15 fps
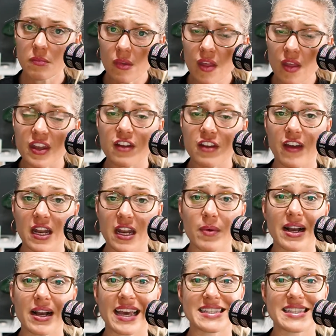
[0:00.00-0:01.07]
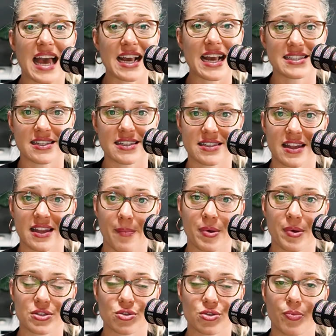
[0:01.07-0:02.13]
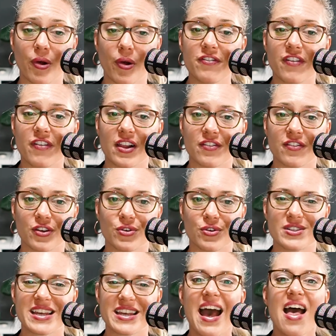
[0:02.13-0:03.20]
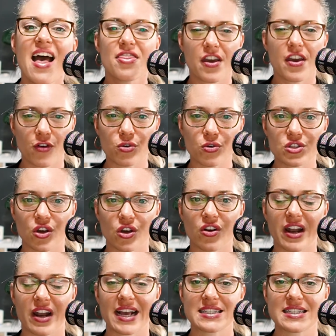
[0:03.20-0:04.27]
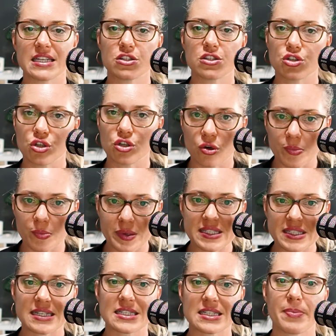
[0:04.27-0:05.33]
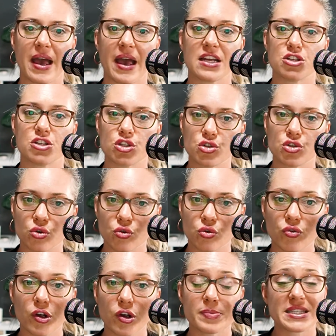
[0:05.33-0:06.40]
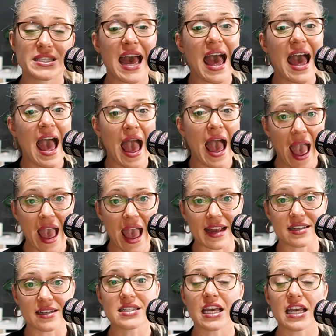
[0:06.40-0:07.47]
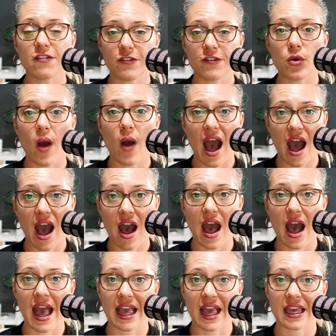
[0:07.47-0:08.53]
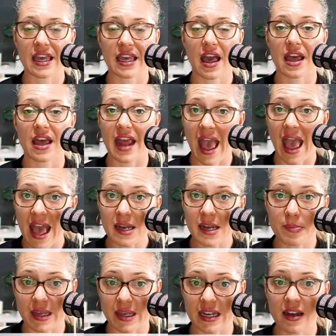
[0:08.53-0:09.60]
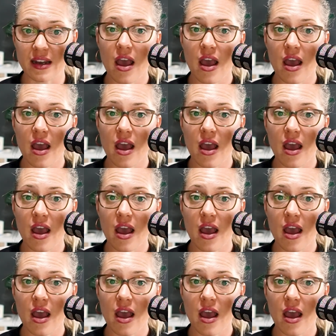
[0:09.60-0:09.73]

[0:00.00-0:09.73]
that if anyone gets access to that personal profile of yours, they've also got access to your business pages, your groups. And if you are an admin